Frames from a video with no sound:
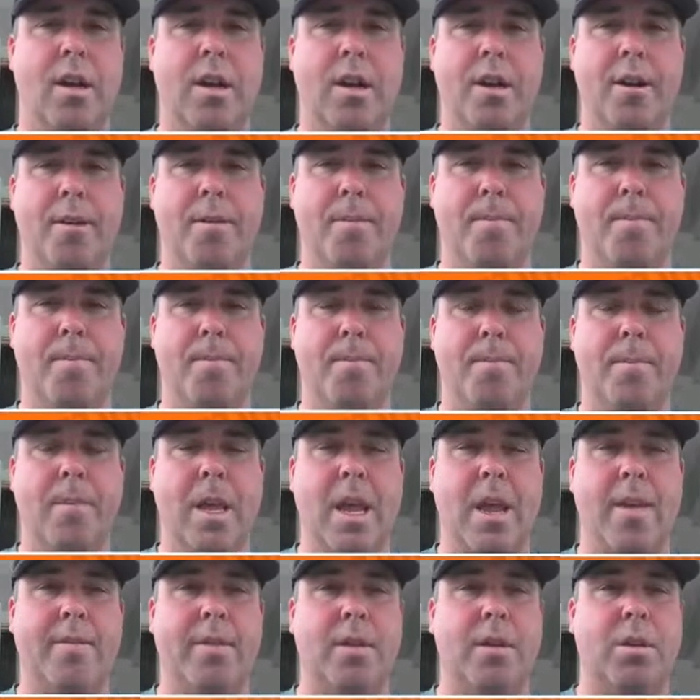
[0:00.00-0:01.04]
Um,
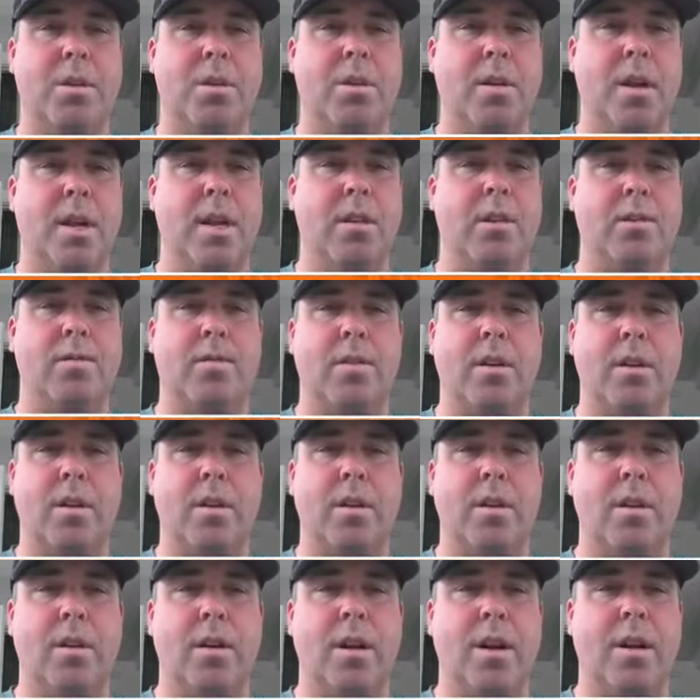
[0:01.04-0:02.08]
they have a
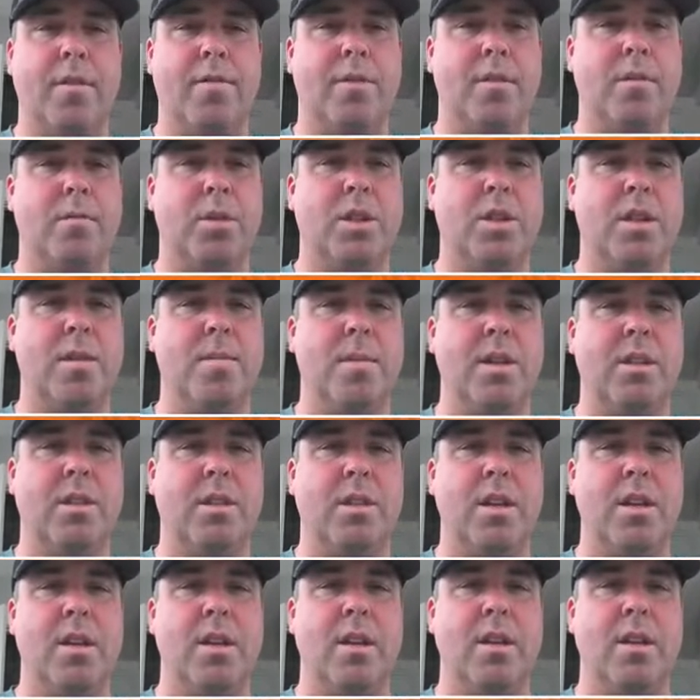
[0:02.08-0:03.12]
transfer uh, from
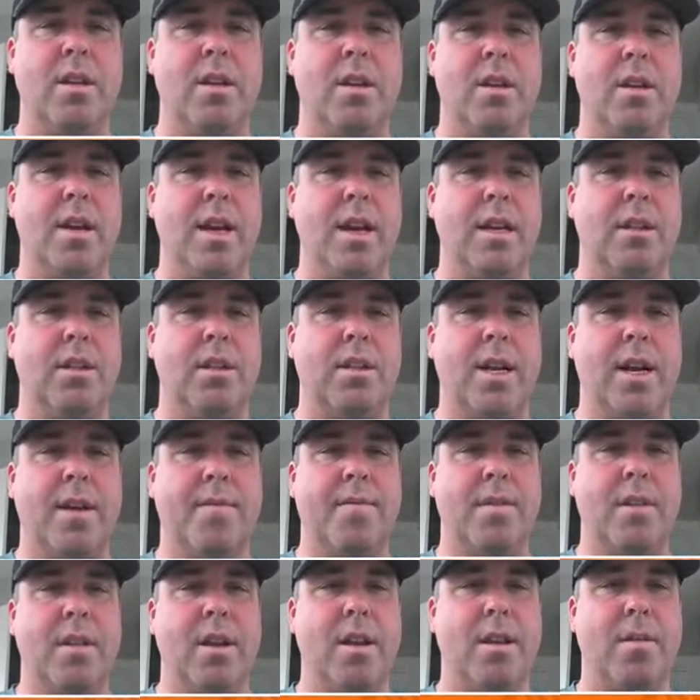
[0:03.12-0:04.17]
CBC that did a nice
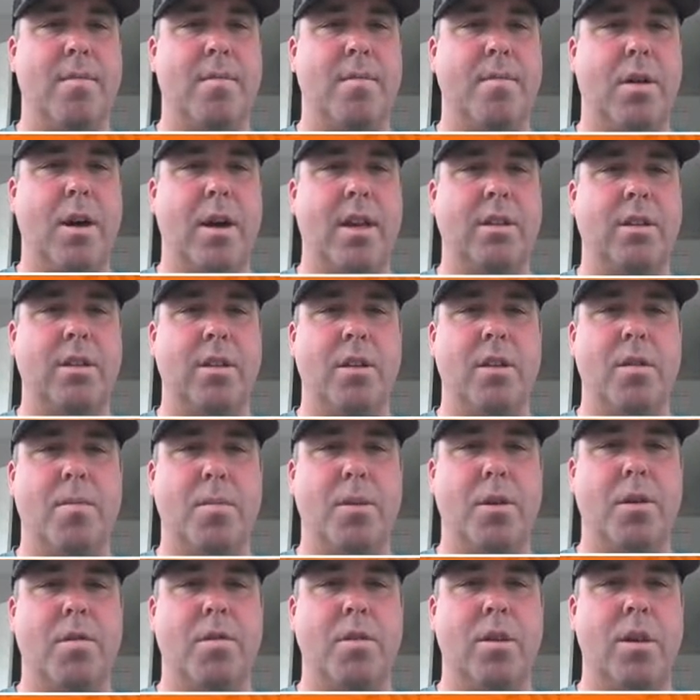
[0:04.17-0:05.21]
job for them, Bryson
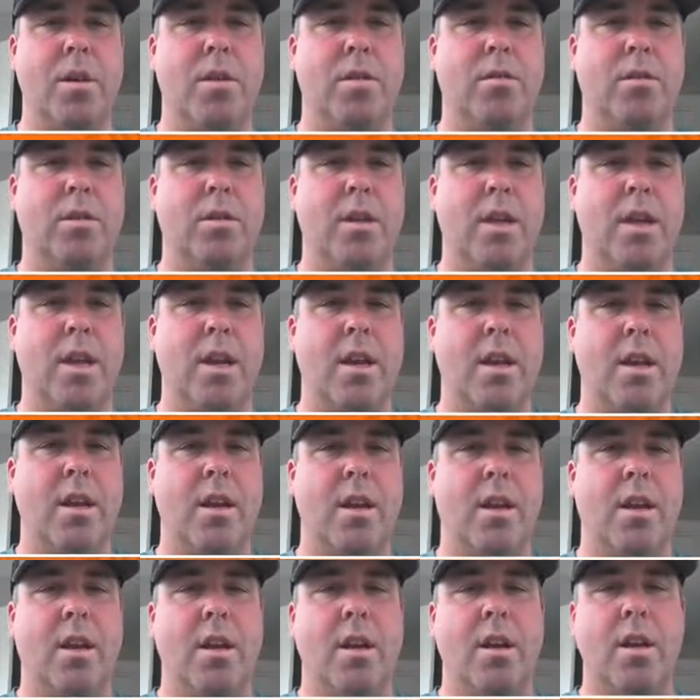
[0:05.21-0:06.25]
Naputi, who's a
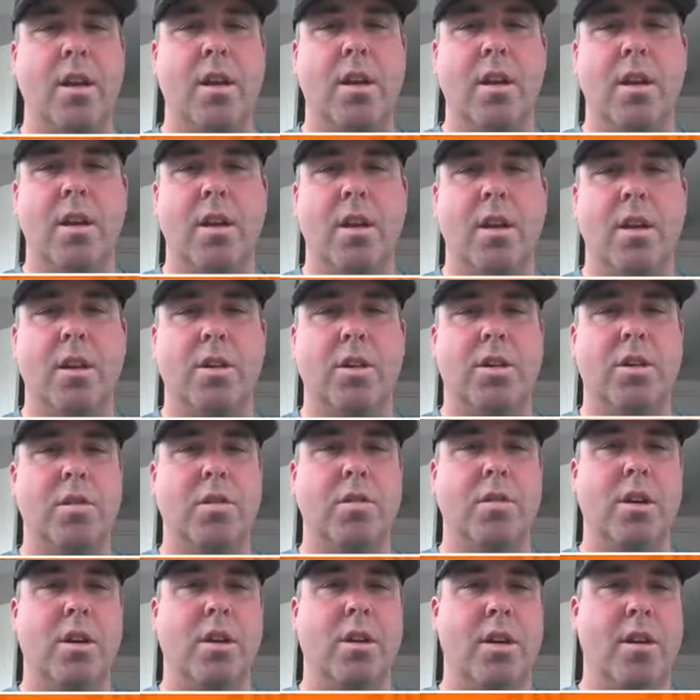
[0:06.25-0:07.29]
uh, a
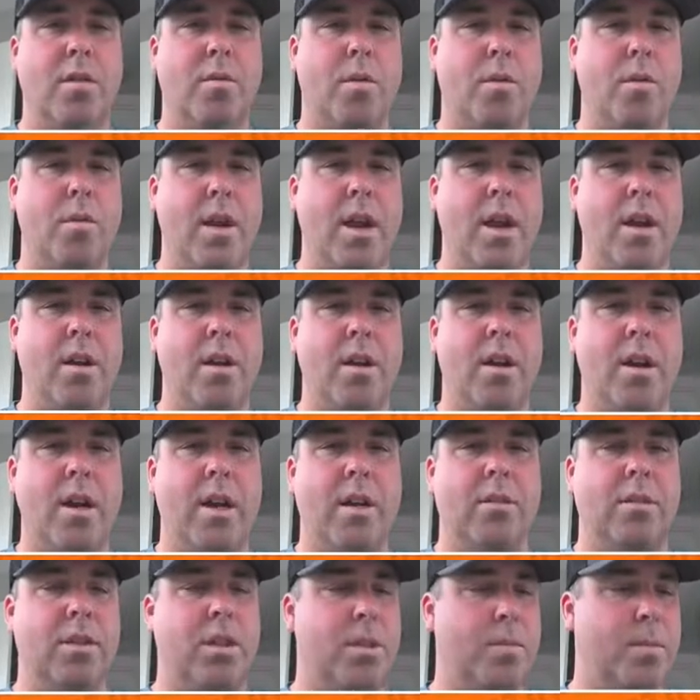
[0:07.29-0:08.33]
junior that we're waiting on
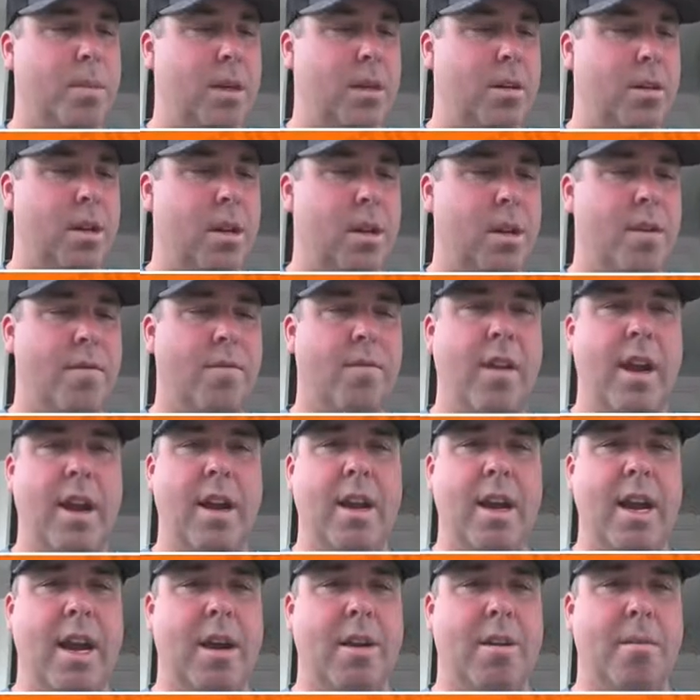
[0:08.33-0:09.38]
eligibility to
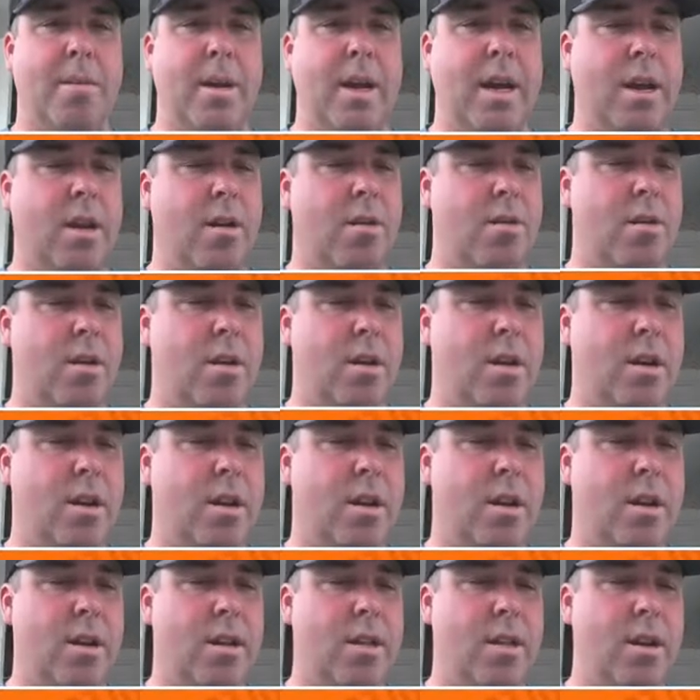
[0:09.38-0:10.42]
find out about.
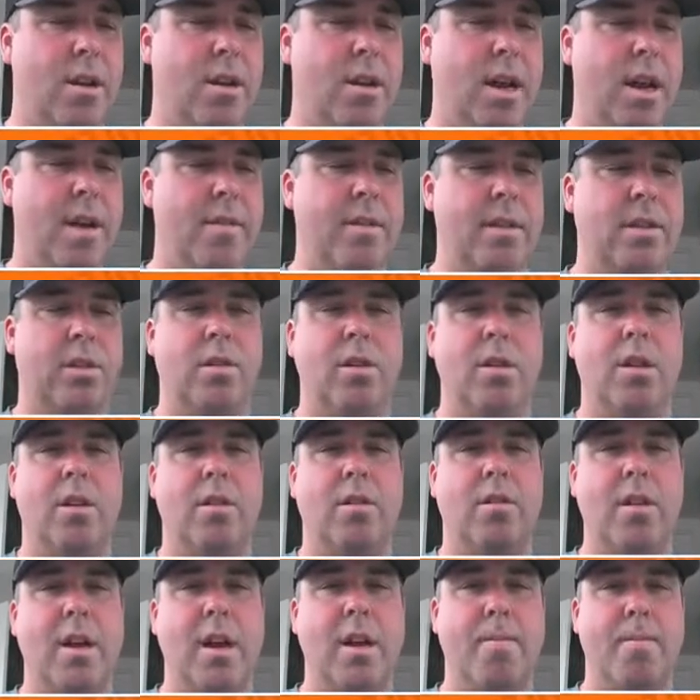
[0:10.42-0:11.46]
Uh, and then obviously
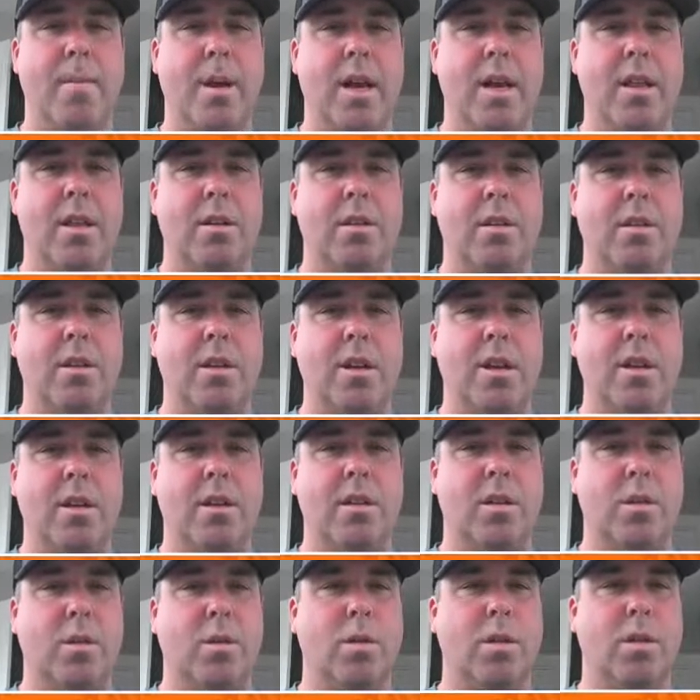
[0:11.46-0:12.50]
they're led by their
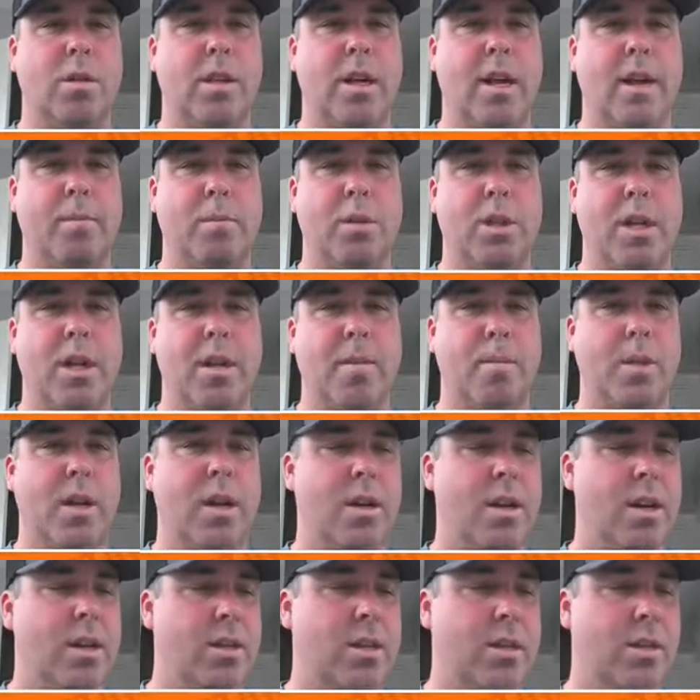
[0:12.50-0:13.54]
senior shortstop, Jake
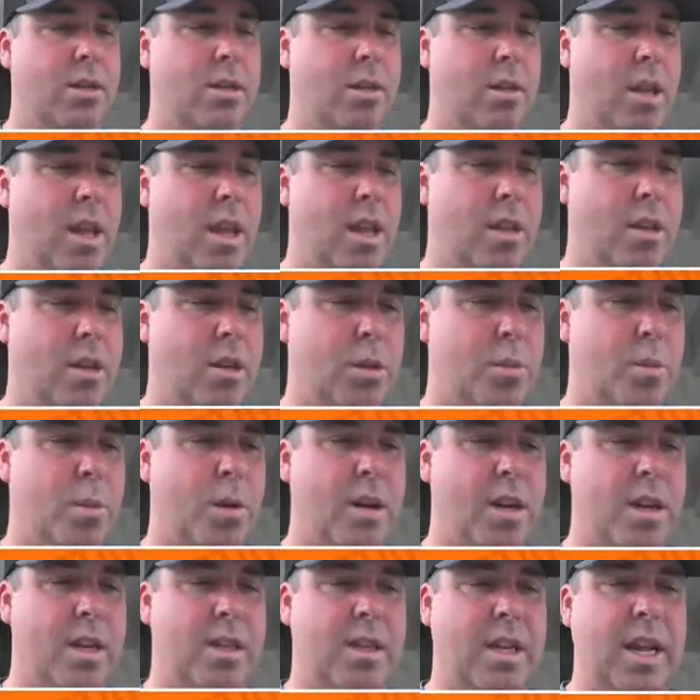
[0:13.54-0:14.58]
McCutcheon. So they, there's
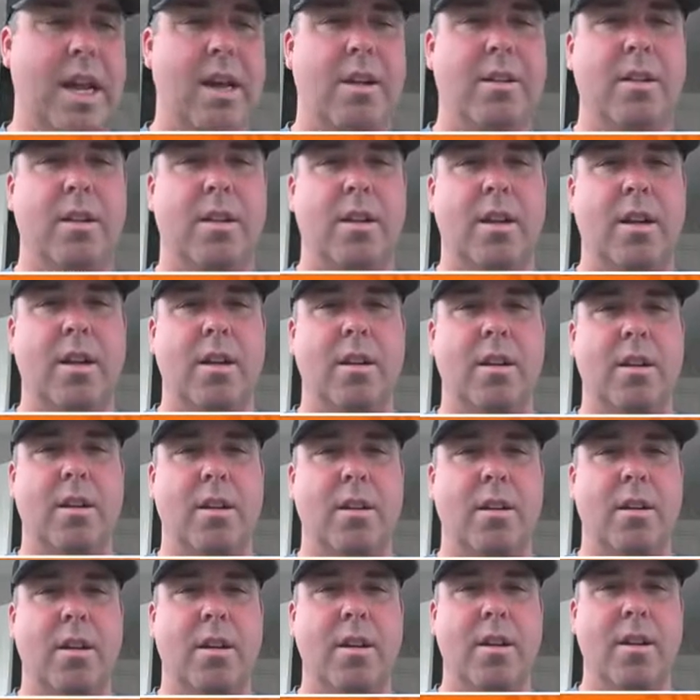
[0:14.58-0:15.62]
plenty of talent there.
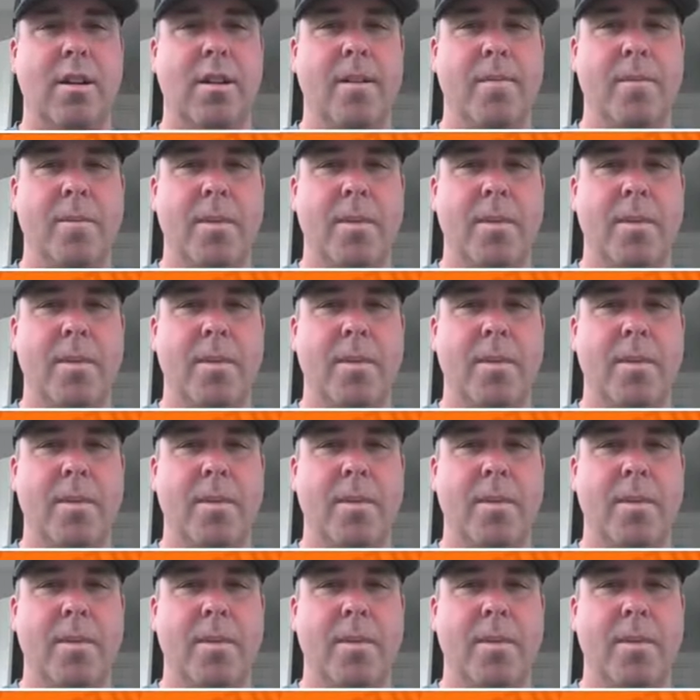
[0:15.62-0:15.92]
And,